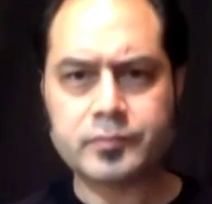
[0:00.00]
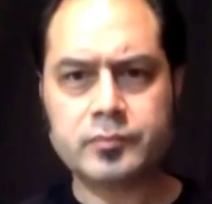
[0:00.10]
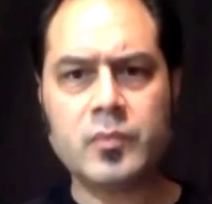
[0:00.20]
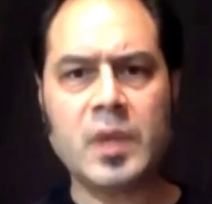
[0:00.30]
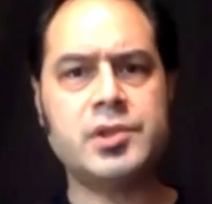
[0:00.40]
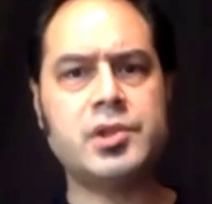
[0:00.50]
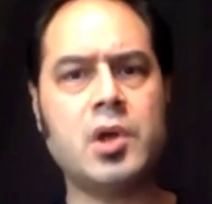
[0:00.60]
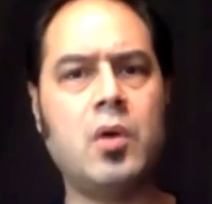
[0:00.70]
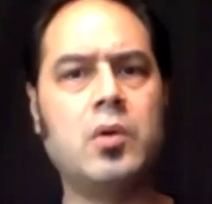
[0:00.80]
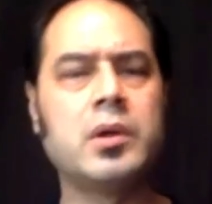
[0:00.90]

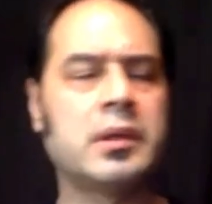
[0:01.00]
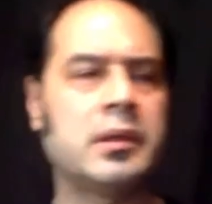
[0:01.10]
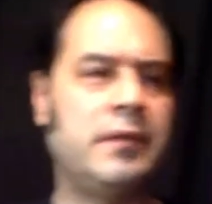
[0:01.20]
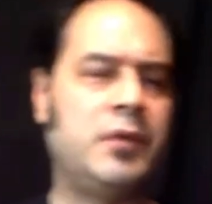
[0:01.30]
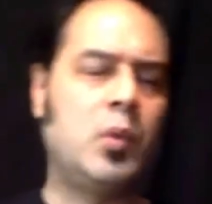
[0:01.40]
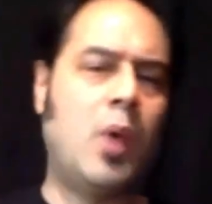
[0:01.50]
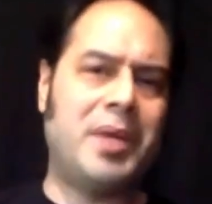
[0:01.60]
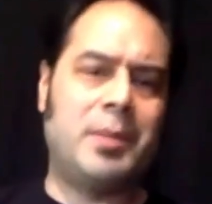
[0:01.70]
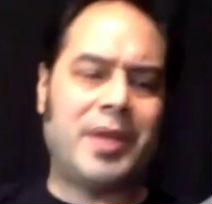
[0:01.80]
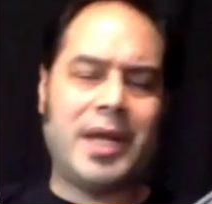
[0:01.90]
So if you want
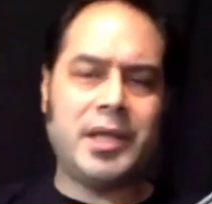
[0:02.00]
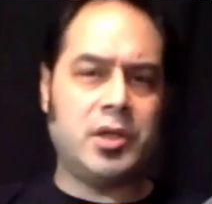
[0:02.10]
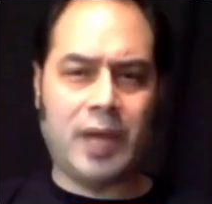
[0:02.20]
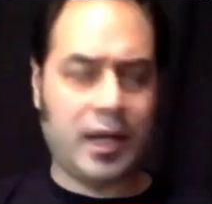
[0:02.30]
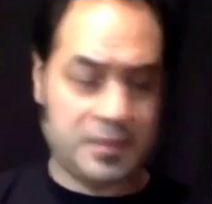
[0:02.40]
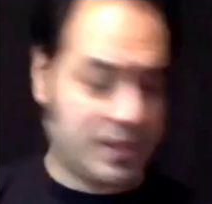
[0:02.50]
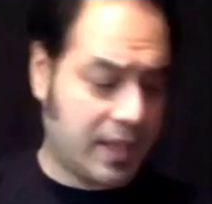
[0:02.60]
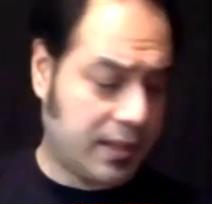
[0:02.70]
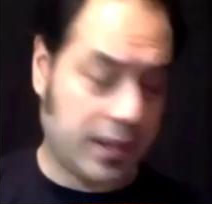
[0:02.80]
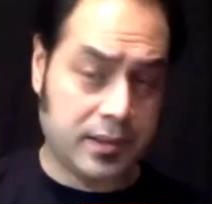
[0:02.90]
me to play, like I'm
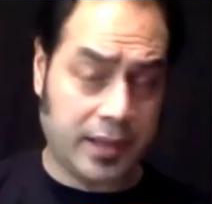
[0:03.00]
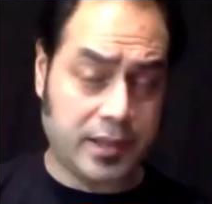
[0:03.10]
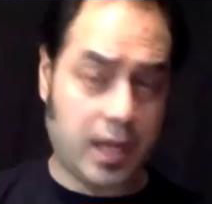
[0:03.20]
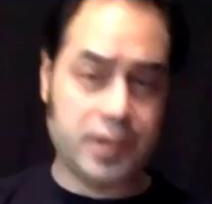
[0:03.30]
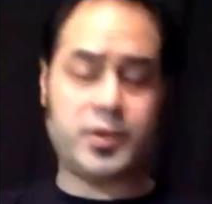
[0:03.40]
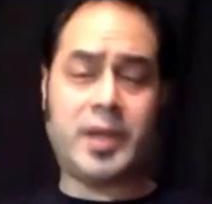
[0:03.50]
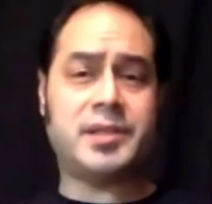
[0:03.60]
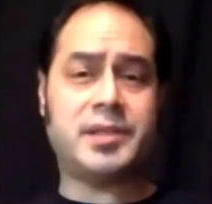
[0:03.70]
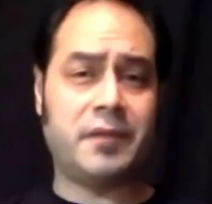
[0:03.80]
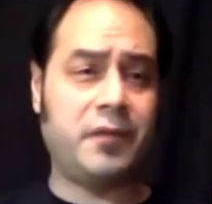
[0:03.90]
saying, like Dire Straits
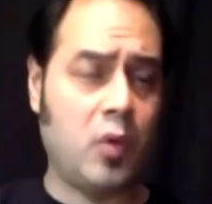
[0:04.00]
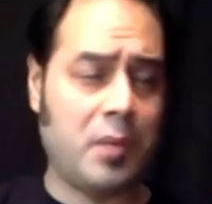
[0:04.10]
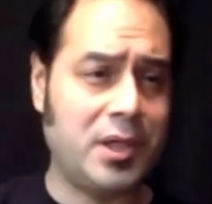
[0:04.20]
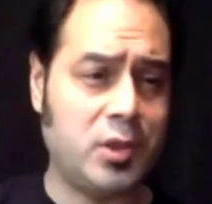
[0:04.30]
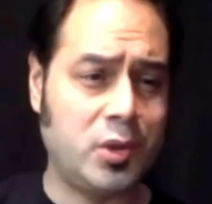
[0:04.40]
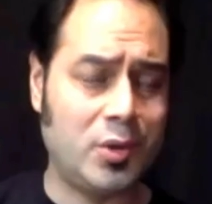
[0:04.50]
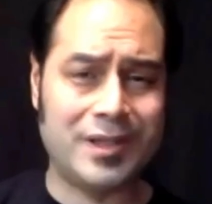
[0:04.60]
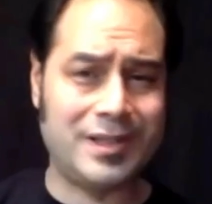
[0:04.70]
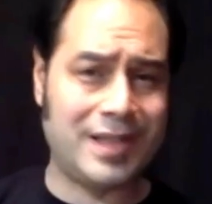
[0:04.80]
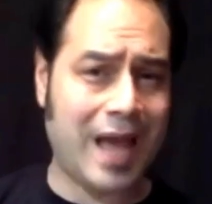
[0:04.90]
stuff, if you want me to do
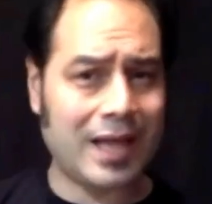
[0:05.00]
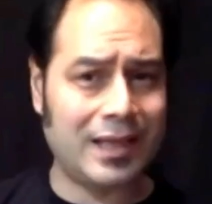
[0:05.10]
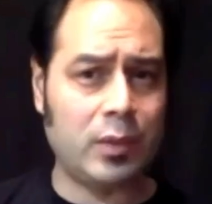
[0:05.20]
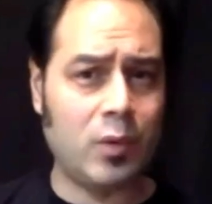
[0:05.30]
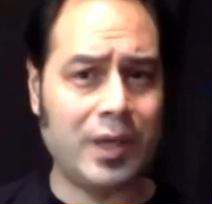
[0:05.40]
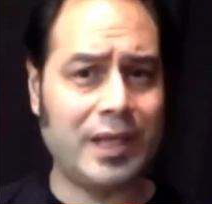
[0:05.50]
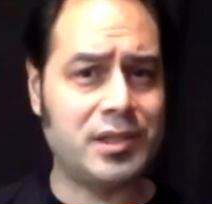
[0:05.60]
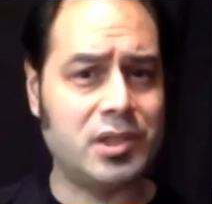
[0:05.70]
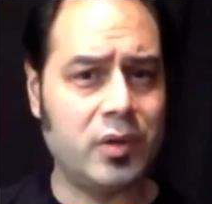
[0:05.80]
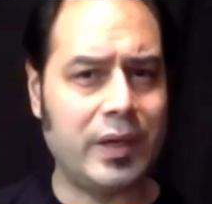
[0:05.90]
exactly what he's
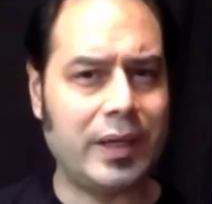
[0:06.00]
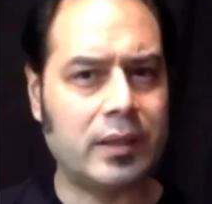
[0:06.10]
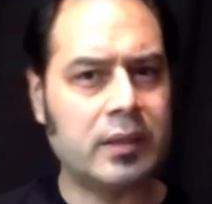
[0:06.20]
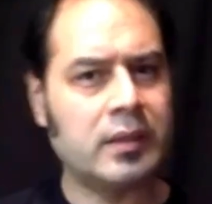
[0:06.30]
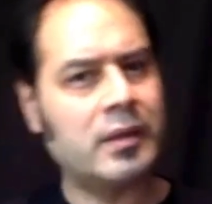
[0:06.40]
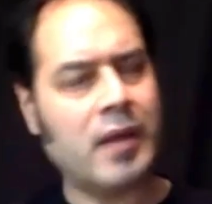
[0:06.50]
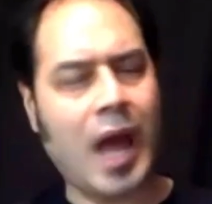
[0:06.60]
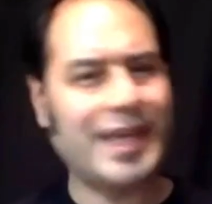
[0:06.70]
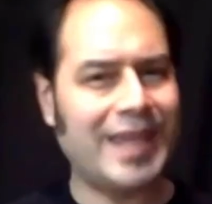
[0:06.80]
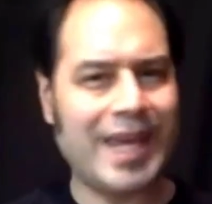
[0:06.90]
doing, I
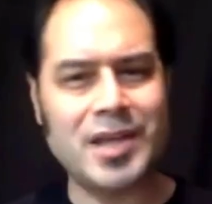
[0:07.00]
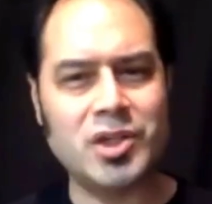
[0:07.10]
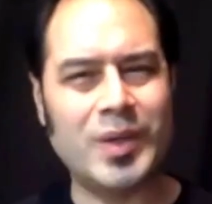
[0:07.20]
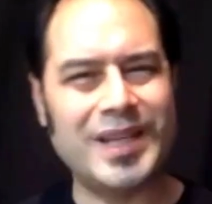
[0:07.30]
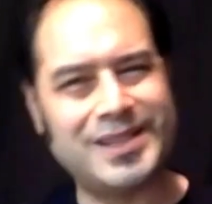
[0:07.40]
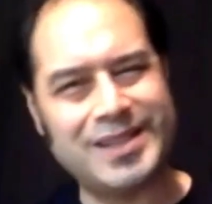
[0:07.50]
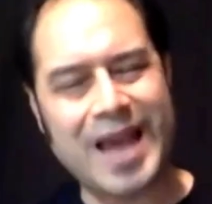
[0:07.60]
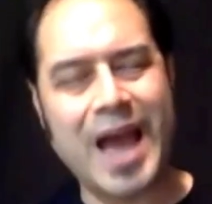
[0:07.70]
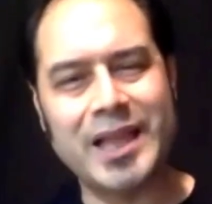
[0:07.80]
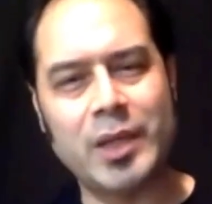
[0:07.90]
can't do
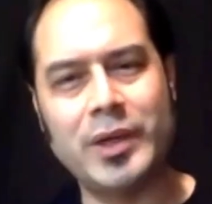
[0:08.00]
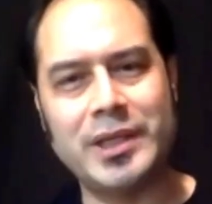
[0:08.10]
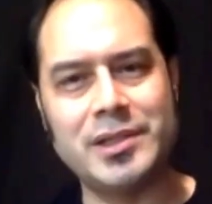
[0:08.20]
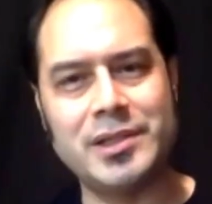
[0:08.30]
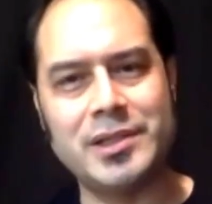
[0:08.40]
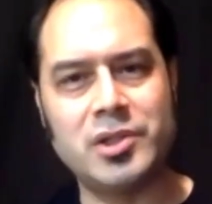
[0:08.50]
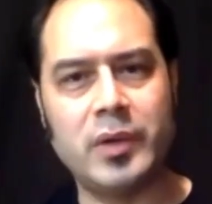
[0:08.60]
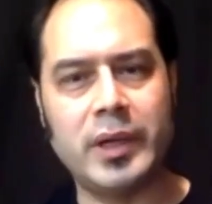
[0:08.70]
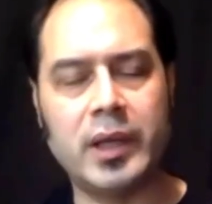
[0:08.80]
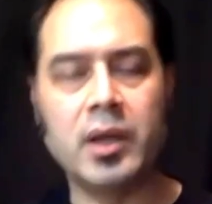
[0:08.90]
exactly what he's
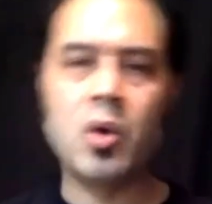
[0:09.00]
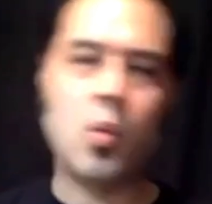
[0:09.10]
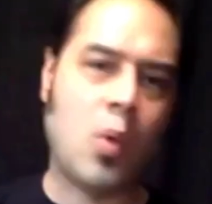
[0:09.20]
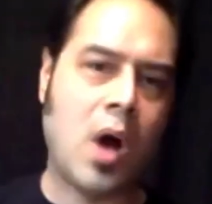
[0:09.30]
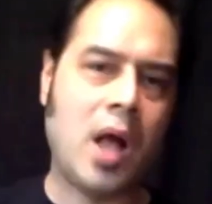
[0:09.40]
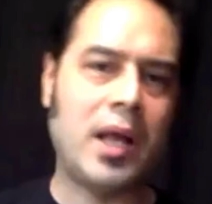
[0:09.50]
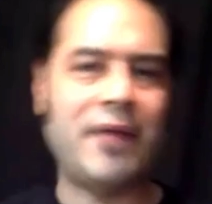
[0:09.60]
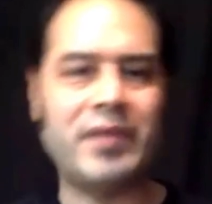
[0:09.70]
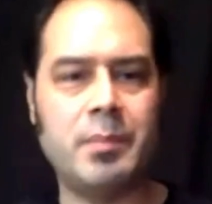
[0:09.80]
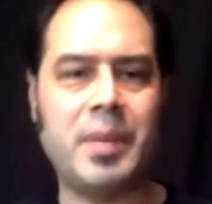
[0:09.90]
doing while
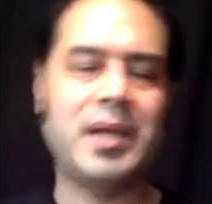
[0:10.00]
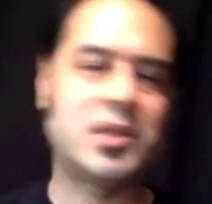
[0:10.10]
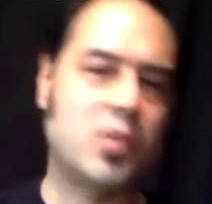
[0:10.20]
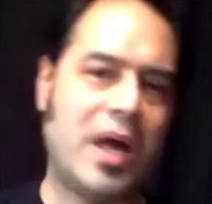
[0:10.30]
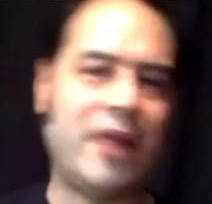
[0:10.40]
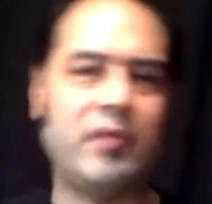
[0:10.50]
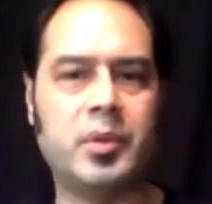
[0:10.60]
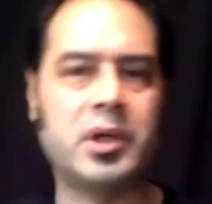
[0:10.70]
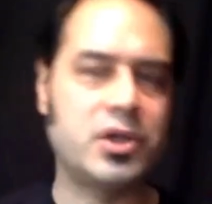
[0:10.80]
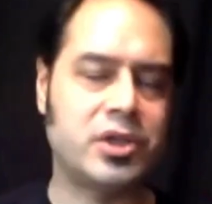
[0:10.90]
having the bass, while having
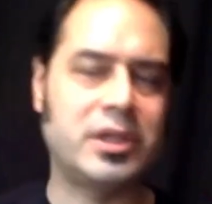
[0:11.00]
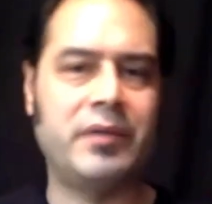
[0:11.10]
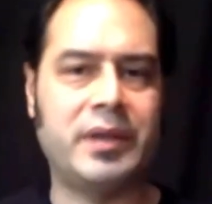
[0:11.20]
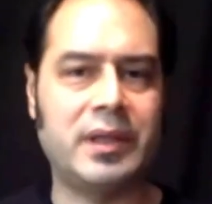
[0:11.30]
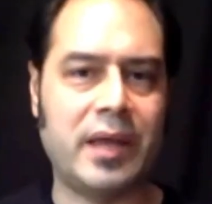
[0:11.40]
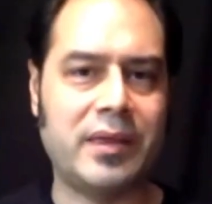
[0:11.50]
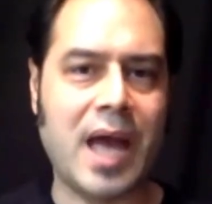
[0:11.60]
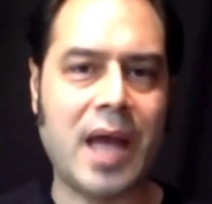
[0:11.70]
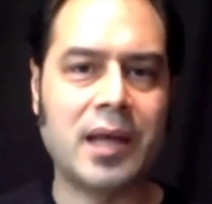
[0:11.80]
percussion, everything like that.